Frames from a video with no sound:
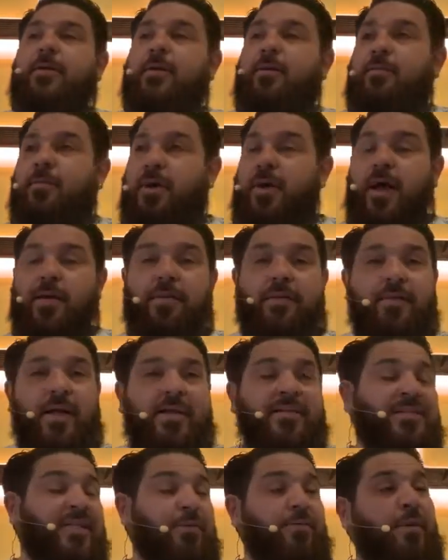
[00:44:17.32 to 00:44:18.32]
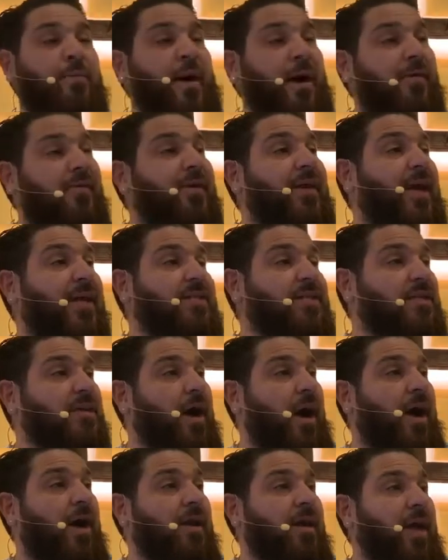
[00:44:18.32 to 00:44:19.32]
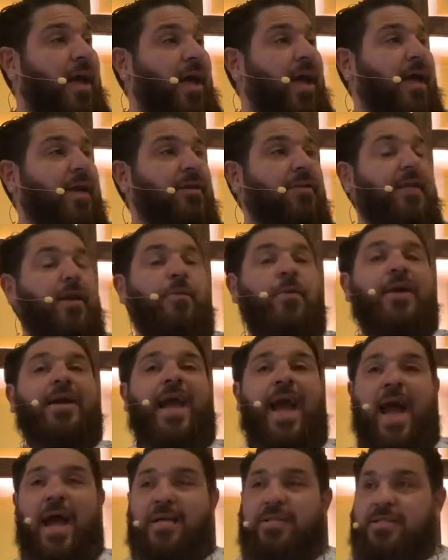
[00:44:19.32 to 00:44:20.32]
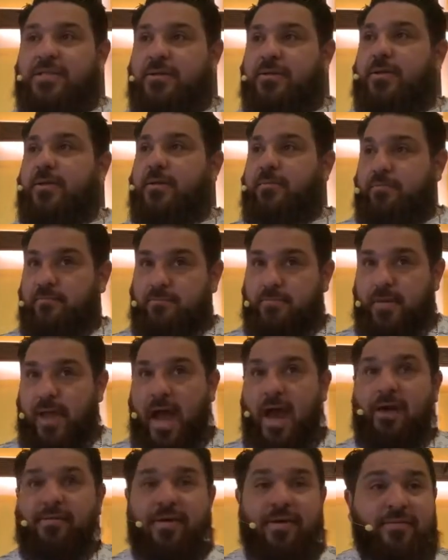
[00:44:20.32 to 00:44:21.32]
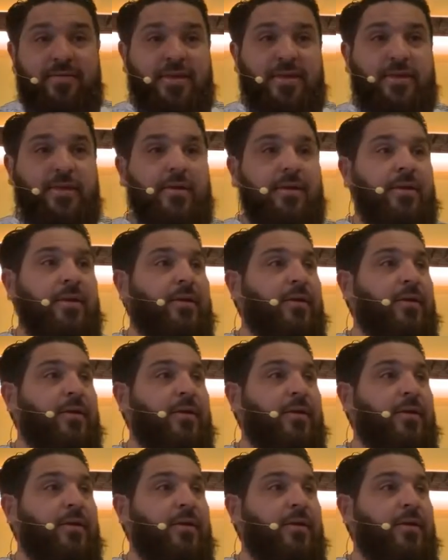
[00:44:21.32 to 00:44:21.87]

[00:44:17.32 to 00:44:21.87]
But nonetheless, they rebelled against God and they were cast out of heaven.